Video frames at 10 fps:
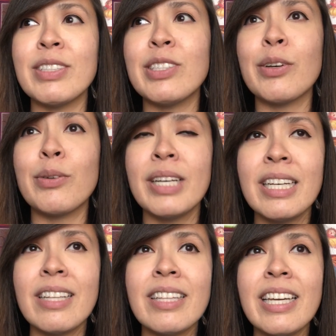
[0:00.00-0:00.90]
And so
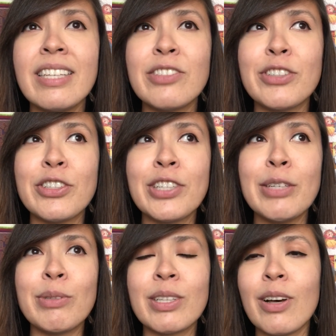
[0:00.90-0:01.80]
Leah's
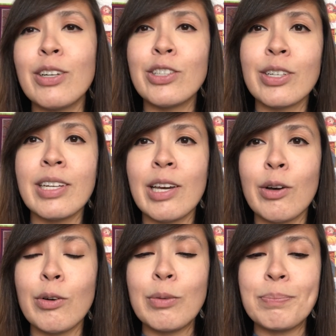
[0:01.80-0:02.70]
retreat was called Journey
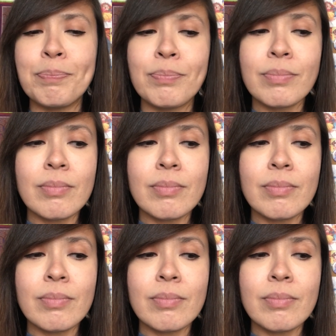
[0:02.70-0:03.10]
Home,